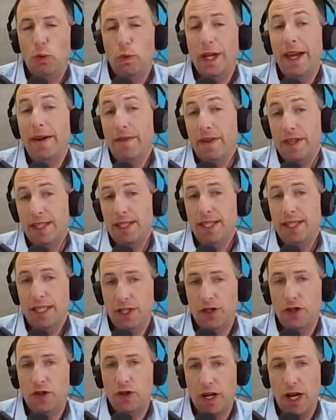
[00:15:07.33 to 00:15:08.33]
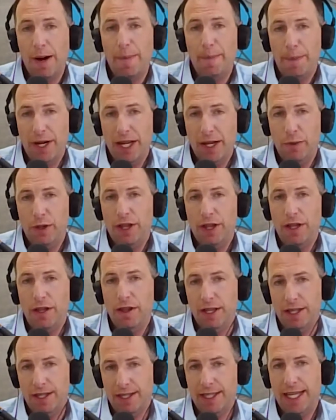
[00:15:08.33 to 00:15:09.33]
we have a sister company within
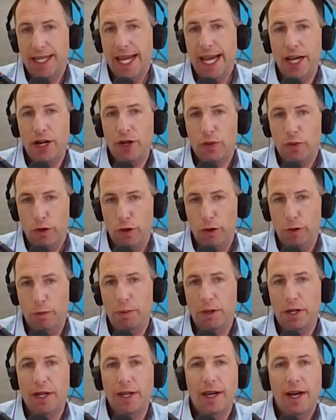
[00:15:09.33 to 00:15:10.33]
the SCAN group